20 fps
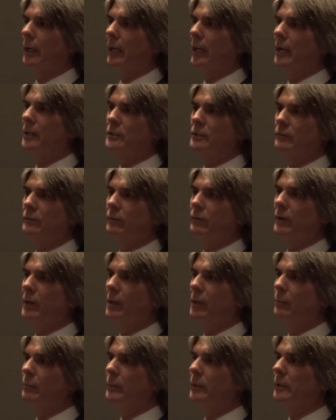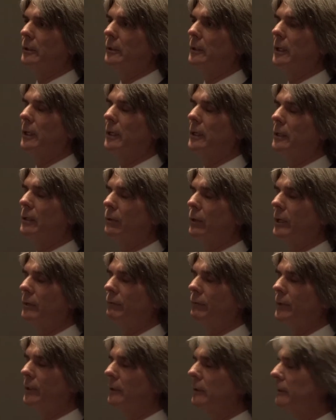edge of development,
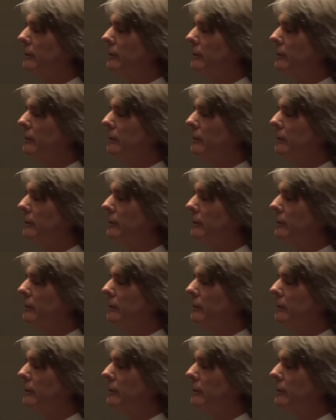greenfield